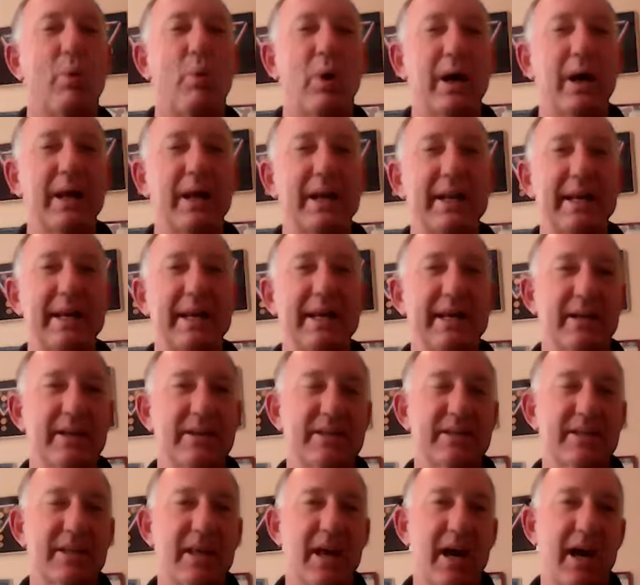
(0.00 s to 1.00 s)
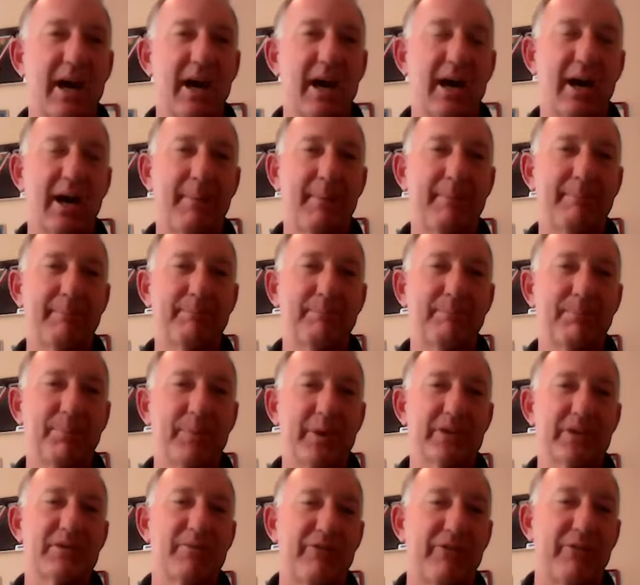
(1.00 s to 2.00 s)
What is,
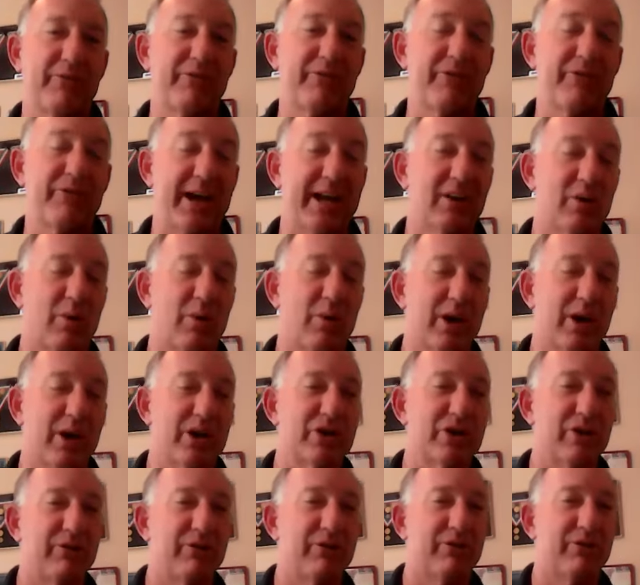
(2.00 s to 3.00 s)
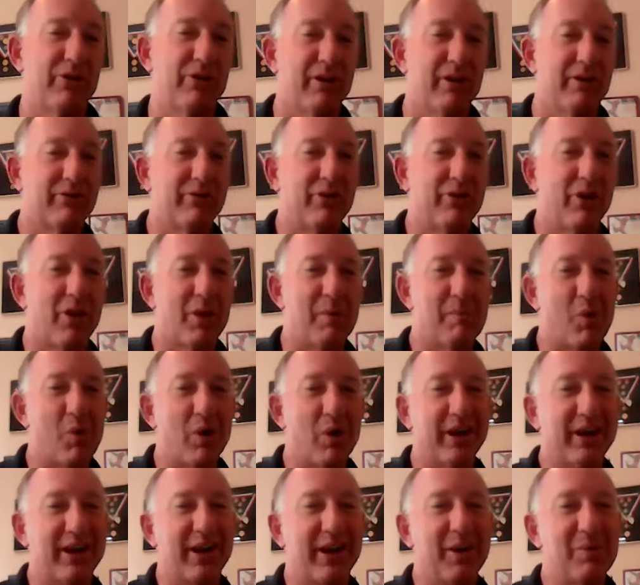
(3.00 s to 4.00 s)
this is a final question for the
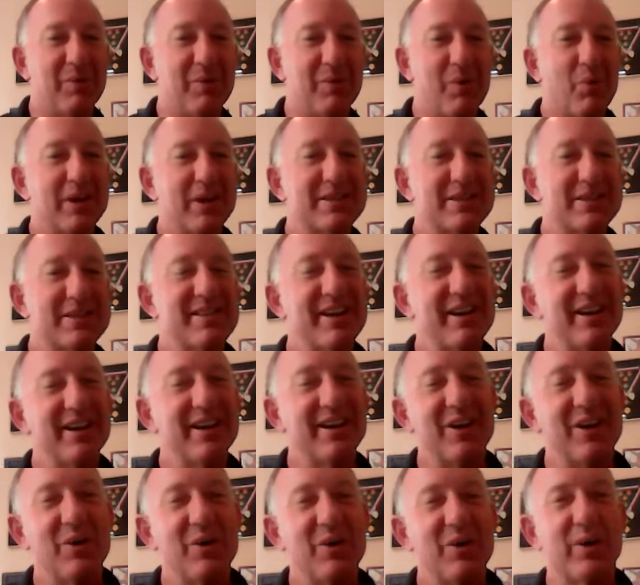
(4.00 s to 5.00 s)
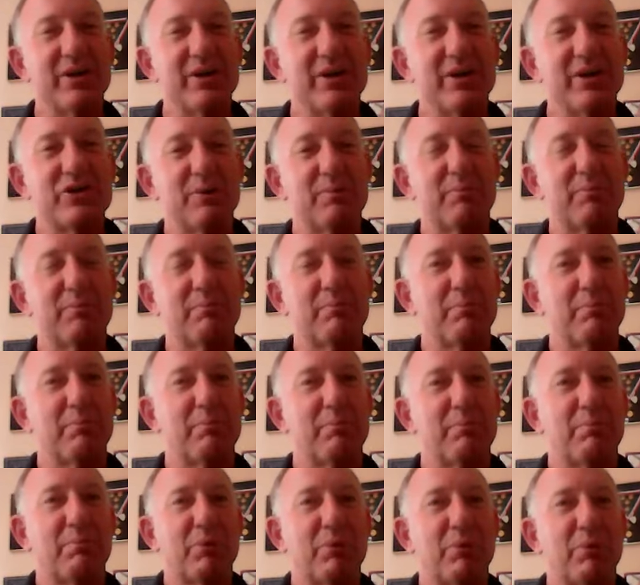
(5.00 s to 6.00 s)
morning here, but what is your
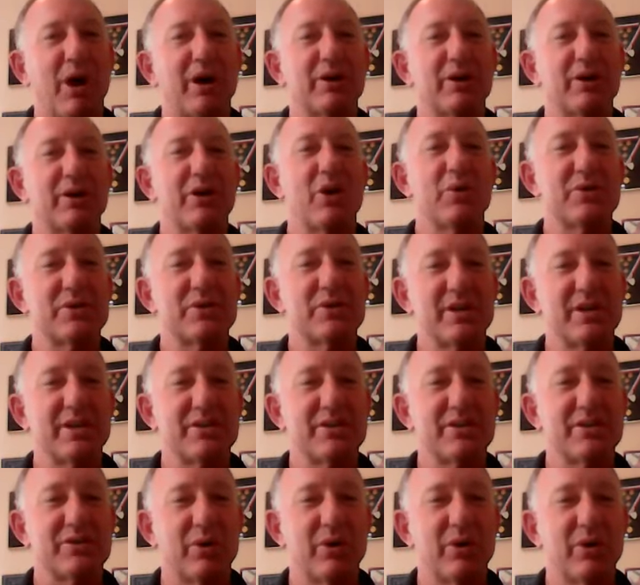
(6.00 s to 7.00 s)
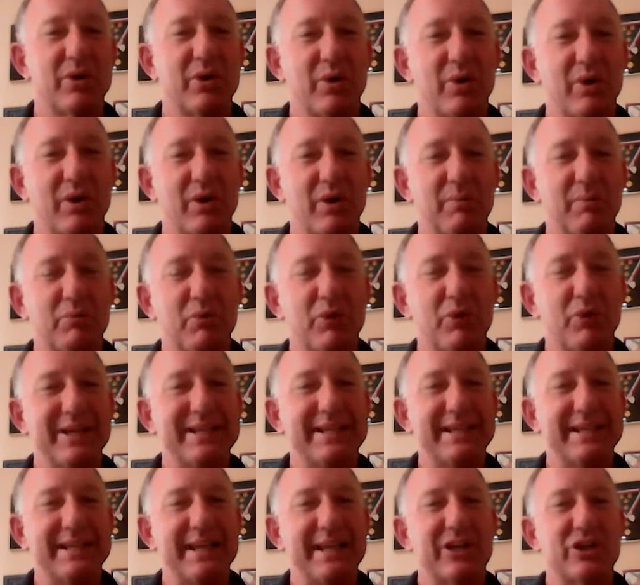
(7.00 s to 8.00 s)
prognosis or your
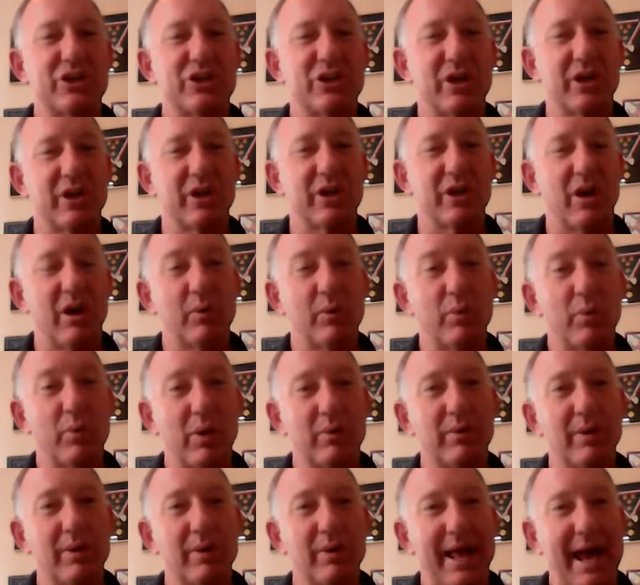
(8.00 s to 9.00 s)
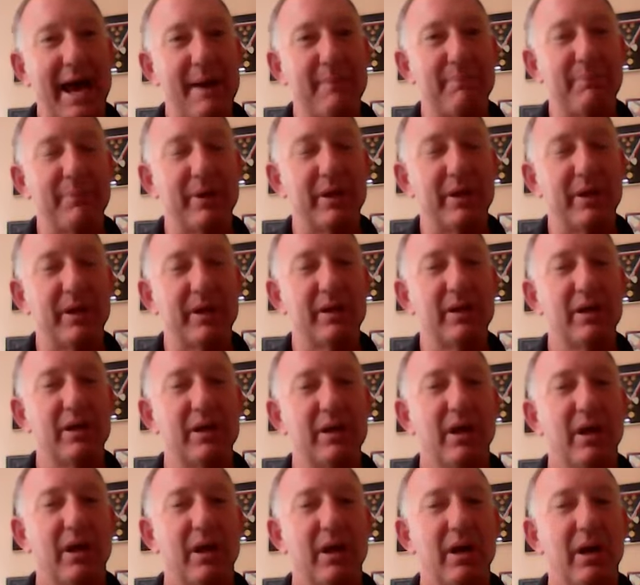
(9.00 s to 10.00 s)
prediction on what will happen
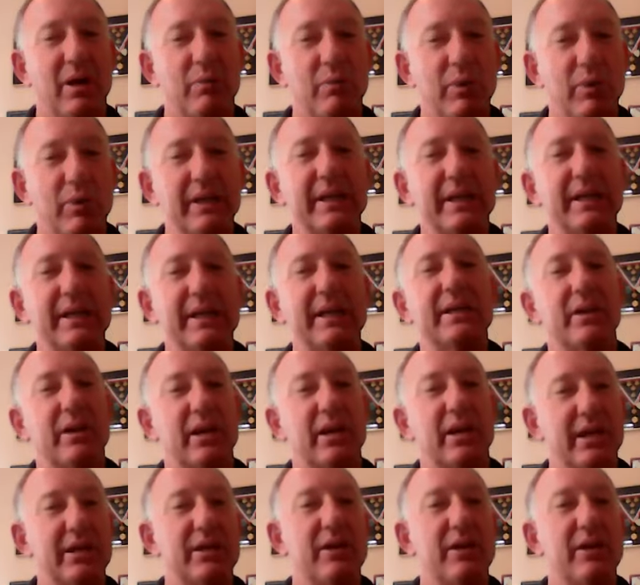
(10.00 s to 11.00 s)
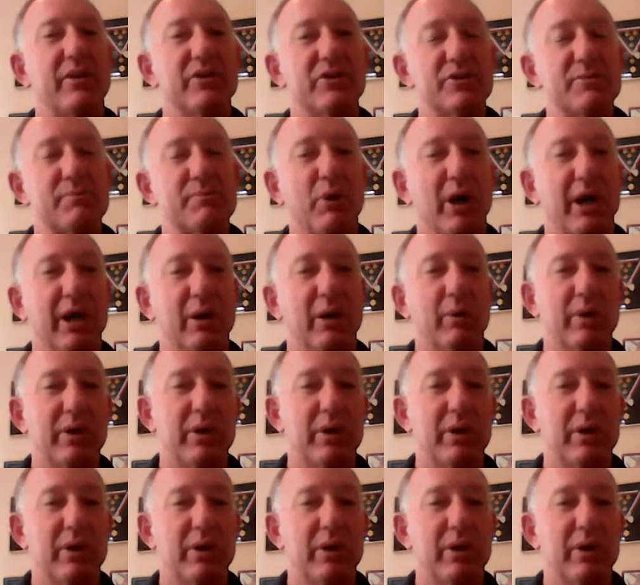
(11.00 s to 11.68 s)
really into the spring?